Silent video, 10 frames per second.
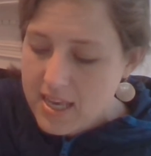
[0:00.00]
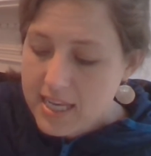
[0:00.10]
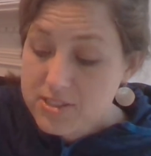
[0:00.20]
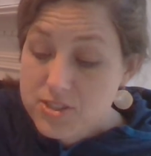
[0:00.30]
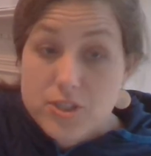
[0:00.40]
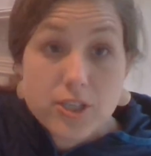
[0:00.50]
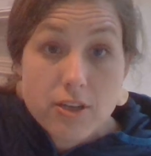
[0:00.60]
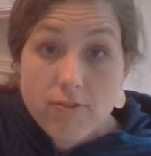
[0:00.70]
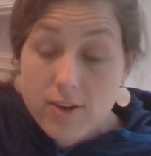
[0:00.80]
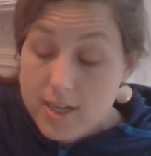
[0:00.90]
He
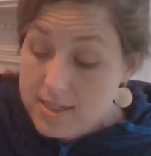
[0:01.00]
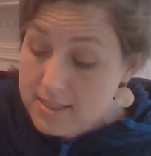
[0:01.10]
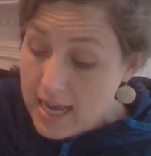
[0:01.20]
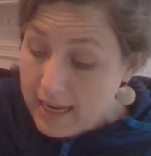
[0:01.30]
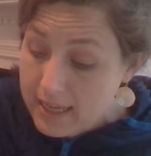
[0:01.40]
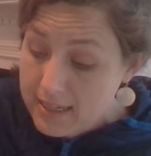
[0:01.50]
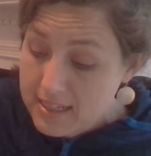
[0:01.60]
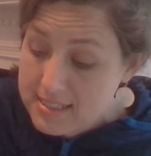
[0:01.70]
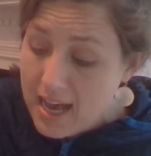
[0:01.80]
stood for a second, his